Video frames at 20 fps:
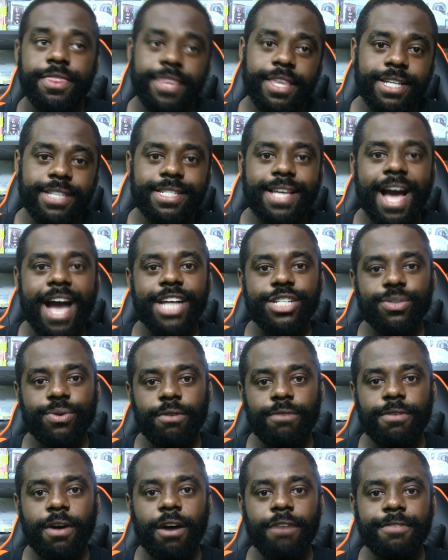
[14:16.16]
These guys
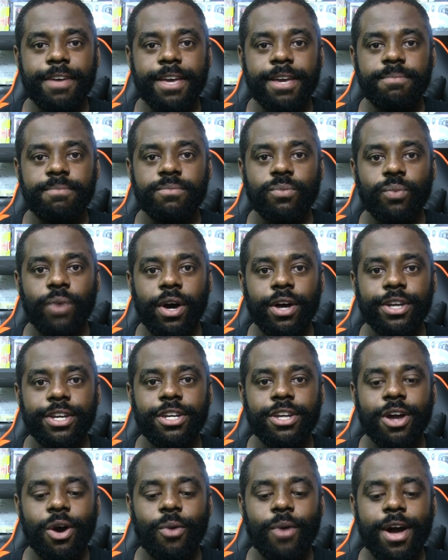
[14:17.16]
are evolving. Well,
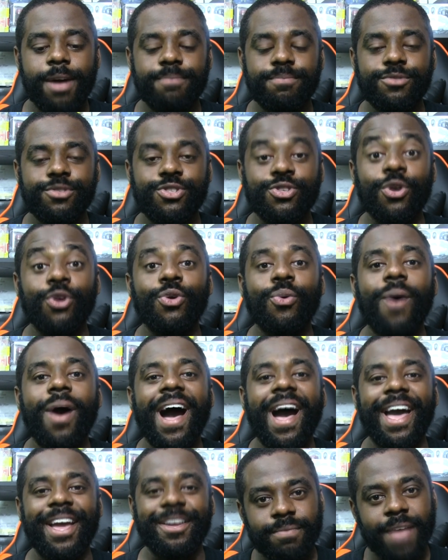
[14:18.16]
you know what? So do
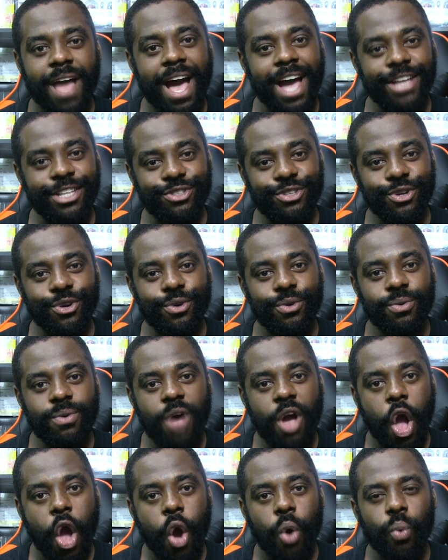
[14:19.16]
I. I do
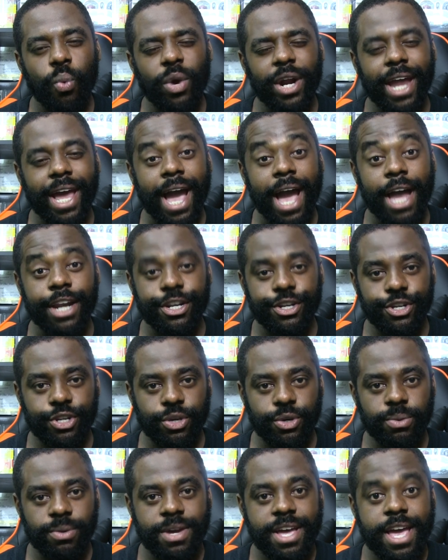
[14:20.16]
what I gotta
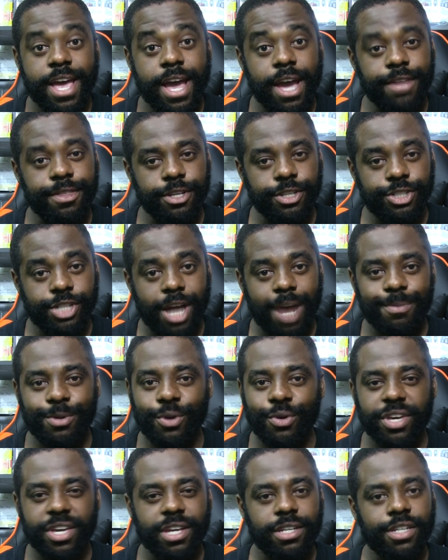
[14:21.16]
do. If the job
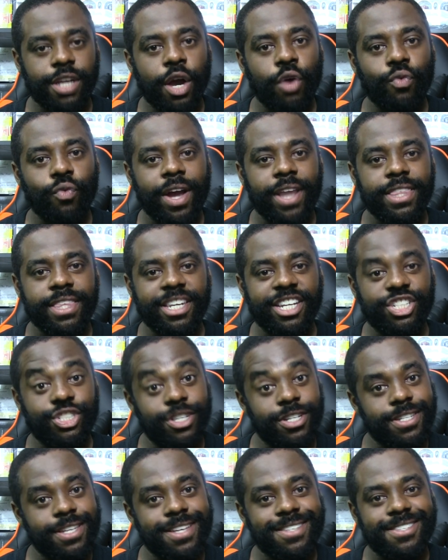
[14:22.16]
don't get done right, then it
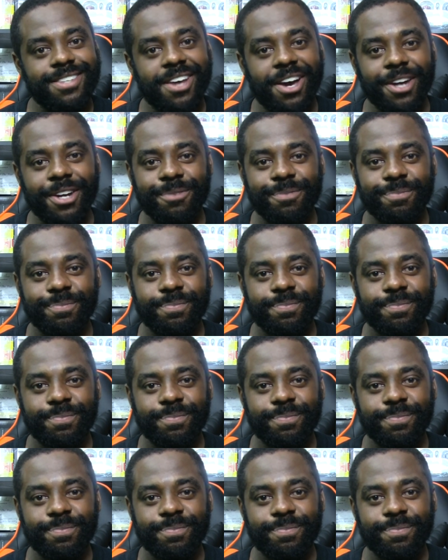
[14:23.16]
just gets done.